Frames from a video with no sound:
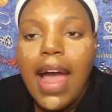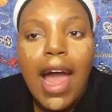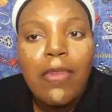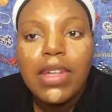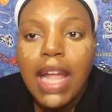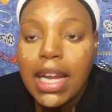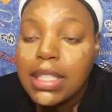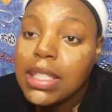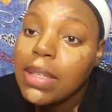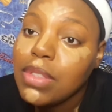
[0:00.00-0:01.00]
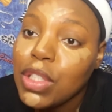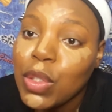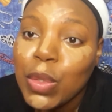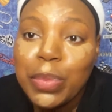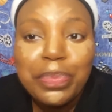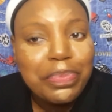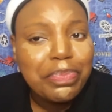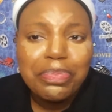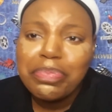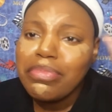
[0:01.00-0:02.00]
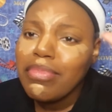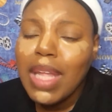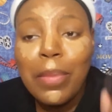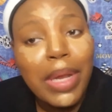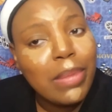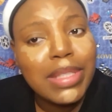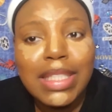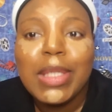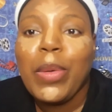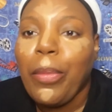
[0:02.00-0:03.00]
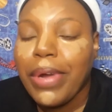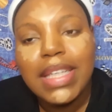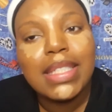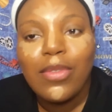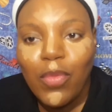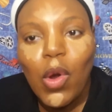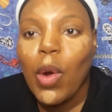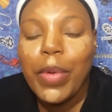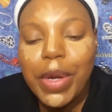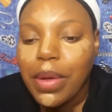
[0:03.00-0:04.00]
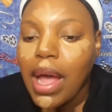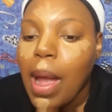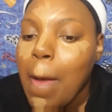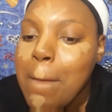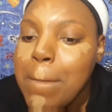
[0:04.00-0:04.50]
I have a lot of stuff to do, but I'm still pressing forward, okay?